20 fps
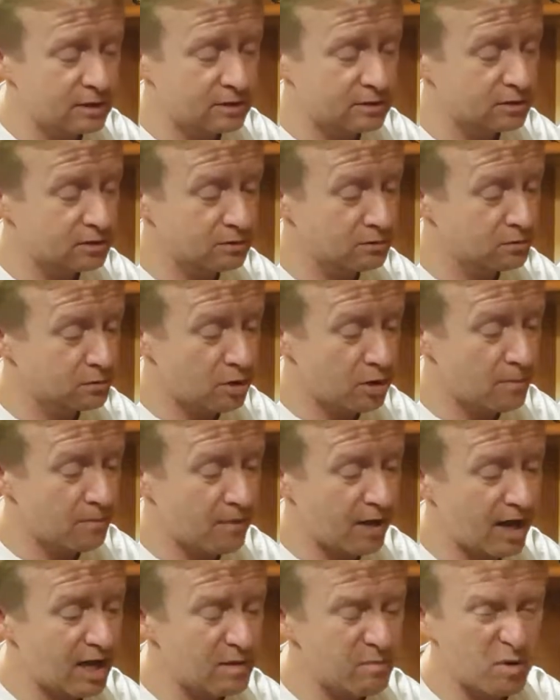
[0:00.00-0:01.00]
to
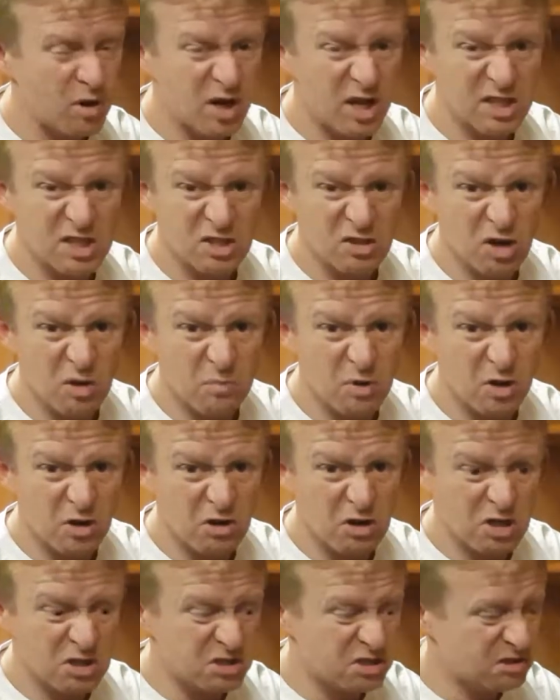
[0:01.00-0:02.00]
8x8s,
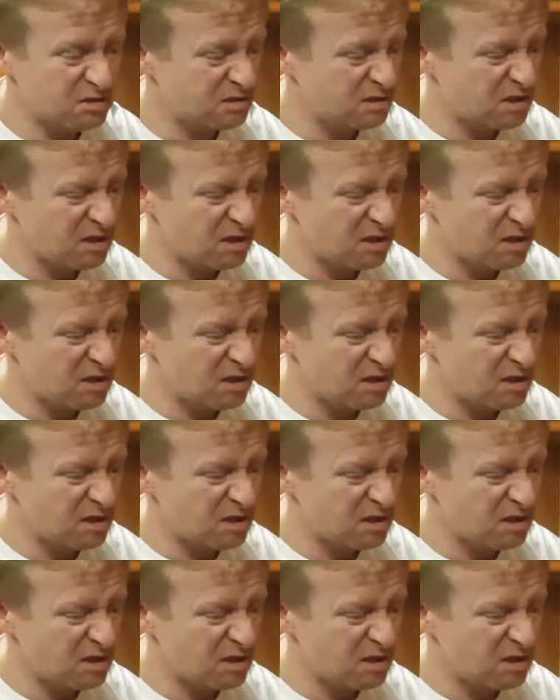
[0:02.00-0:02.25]
9x9s.